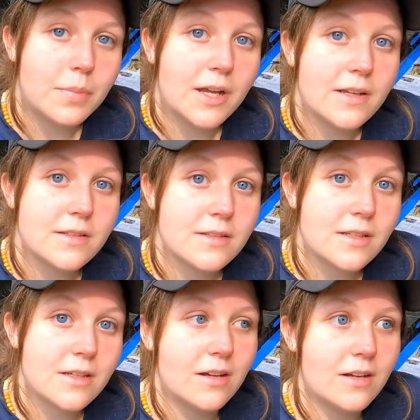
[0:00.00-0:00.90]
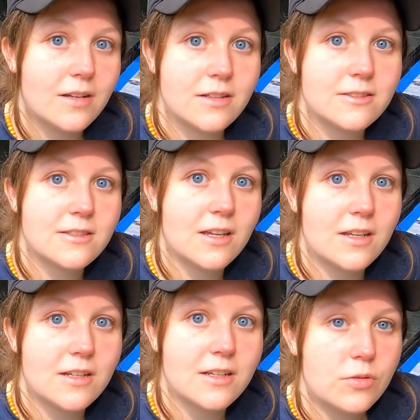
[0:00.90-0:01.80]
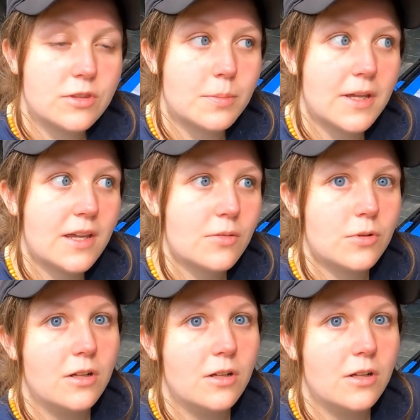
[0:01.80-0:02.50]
bus. It's done with the paint.